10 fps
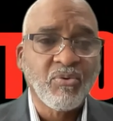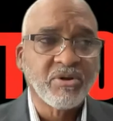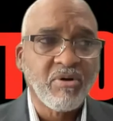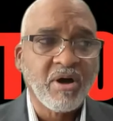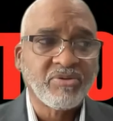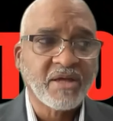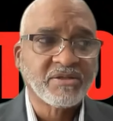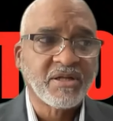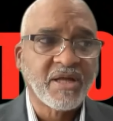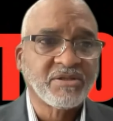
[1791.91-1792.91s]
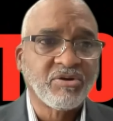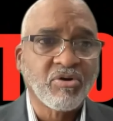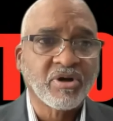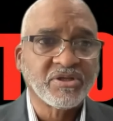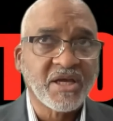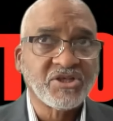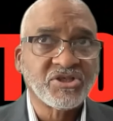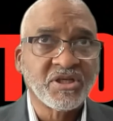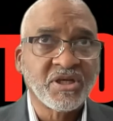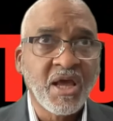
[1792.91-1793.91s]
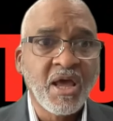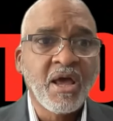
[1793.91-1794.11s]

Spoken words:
So that's an organization